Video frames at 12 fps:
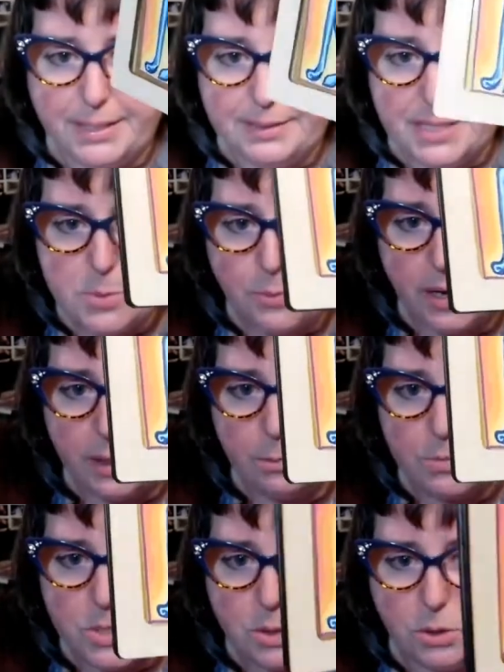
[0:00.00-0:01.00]
these
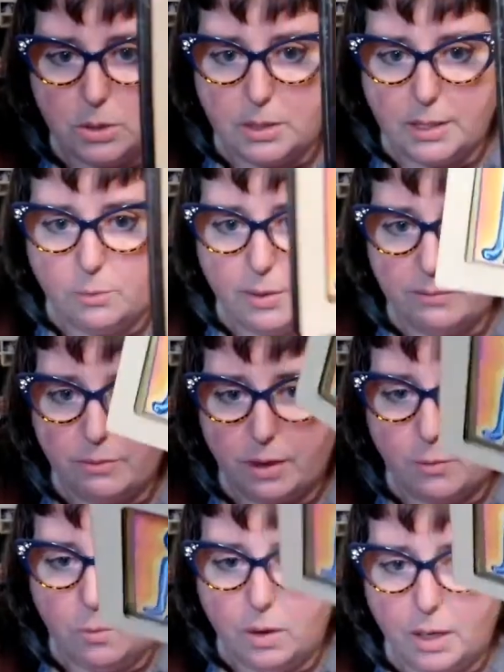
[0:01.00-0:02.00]
frames to look like whatever I
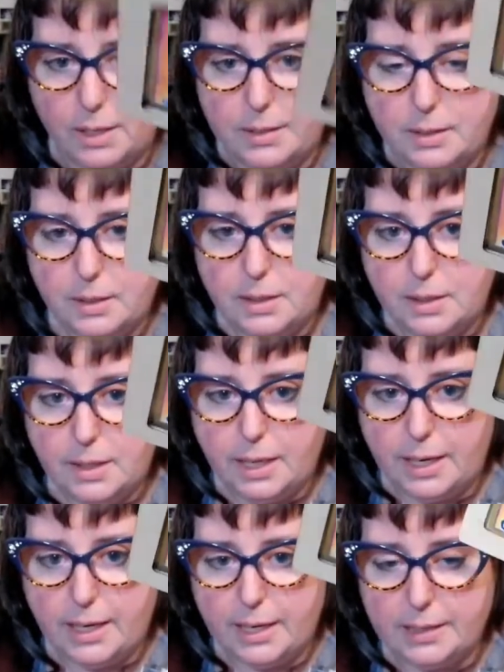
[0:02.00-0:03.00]
want.
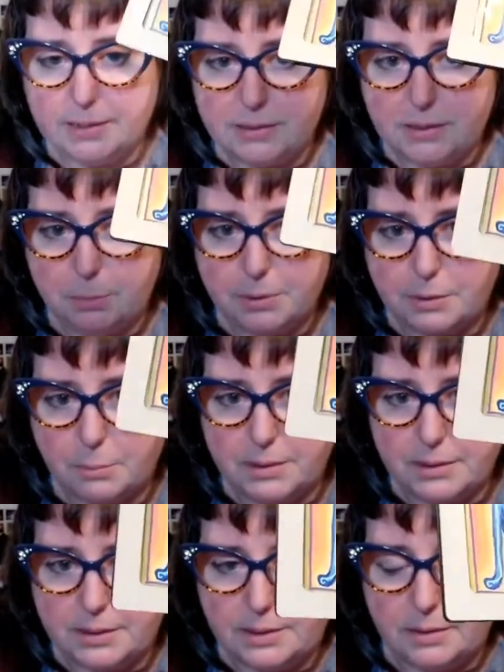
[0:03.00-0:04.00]
And you put them in
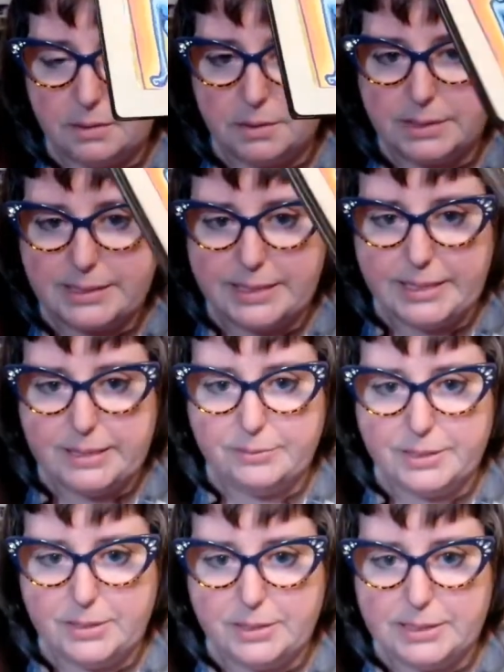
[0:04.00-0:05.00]
the little sleeve
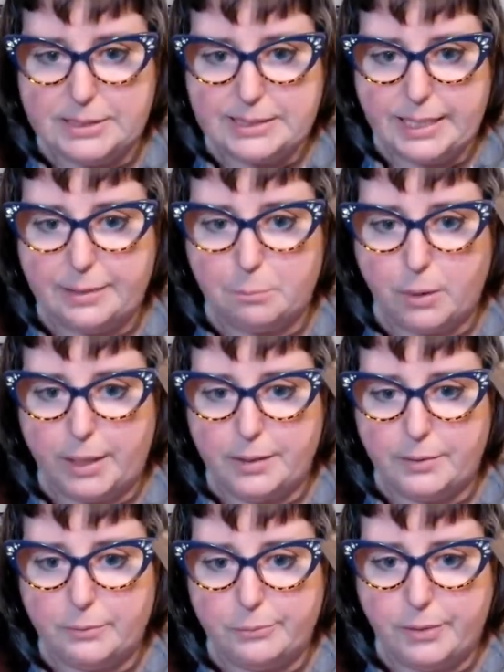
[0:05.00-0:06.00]
and you can slide them right in
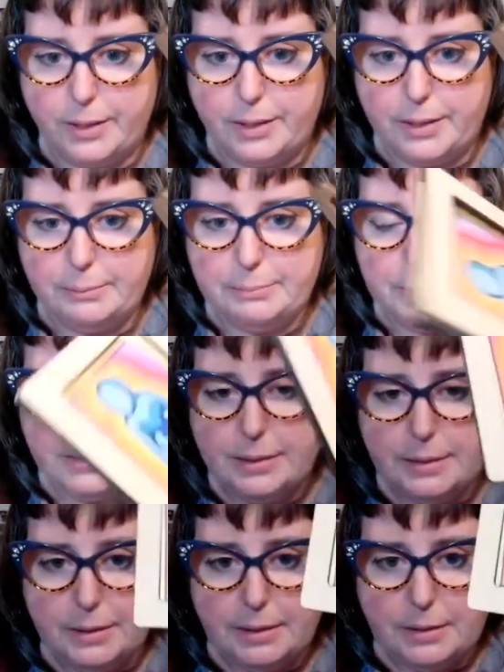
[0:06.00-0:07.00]
the frame.
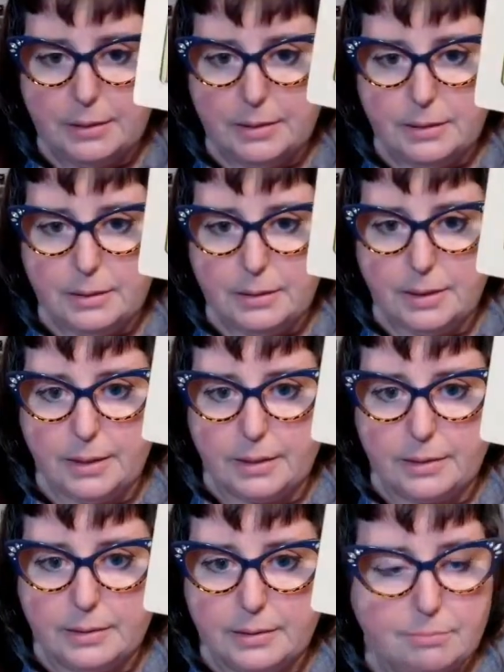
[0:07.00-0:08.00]
Yeah.
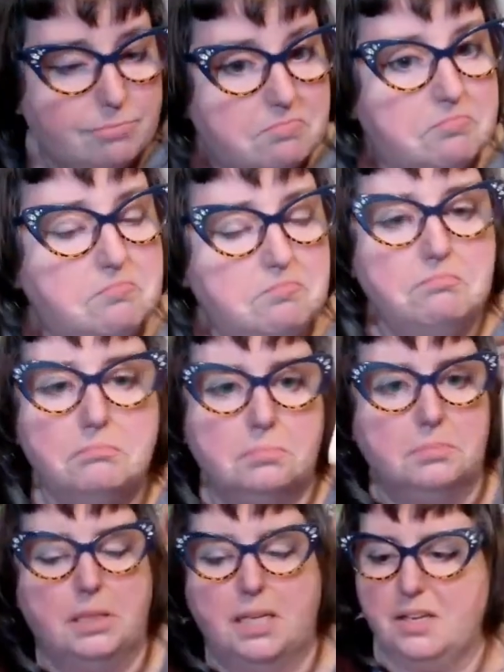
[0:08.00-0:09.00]

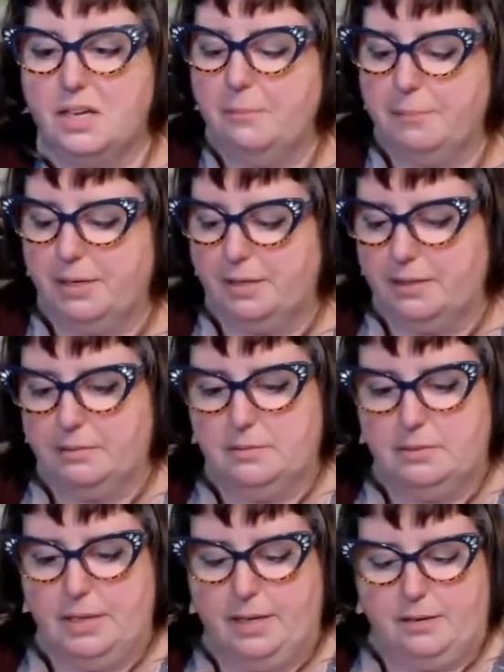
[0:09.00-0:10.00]
I think I'm going to
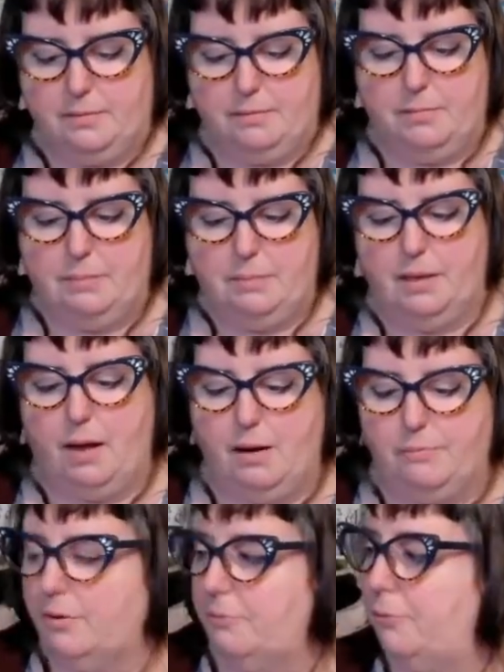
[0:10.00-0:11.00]
like maybe
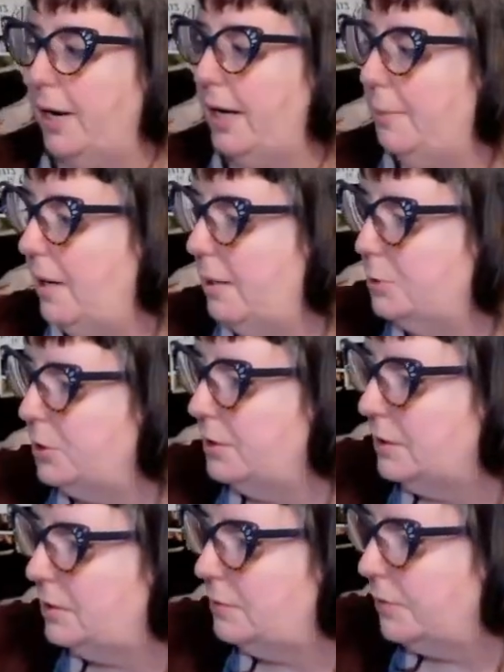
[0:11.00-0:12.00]
offer frame
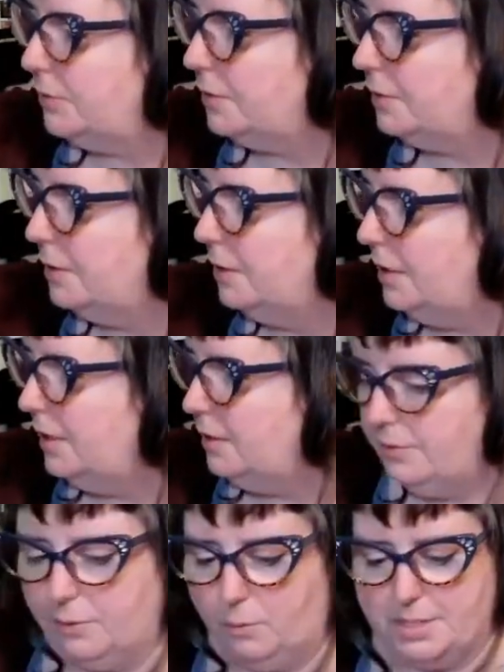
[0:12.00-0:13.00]
options for
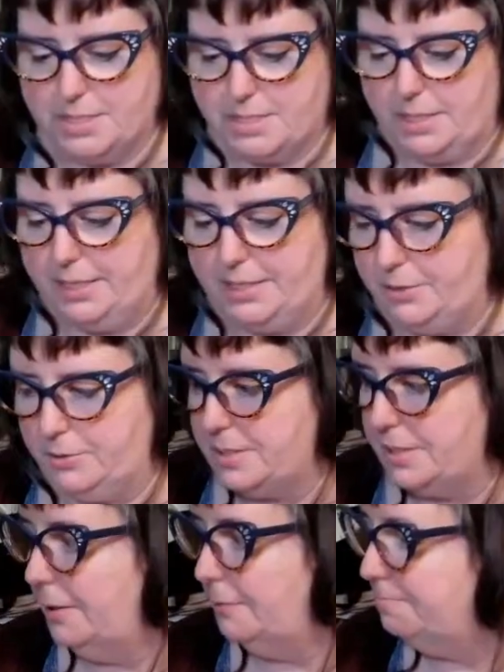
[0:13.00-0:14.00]
the ones that I do
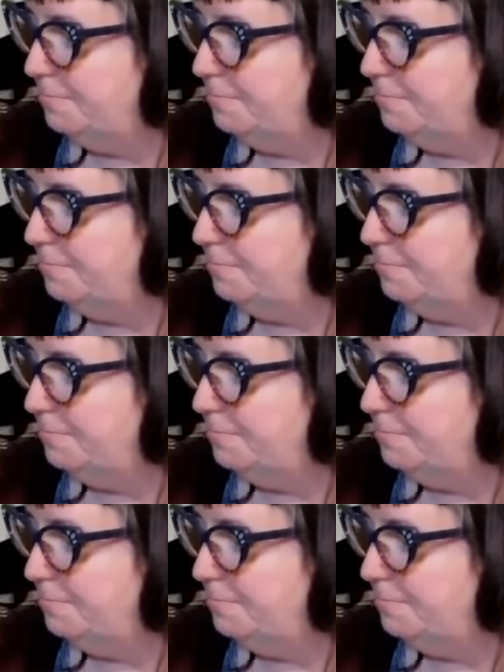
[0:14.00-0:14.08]
sell.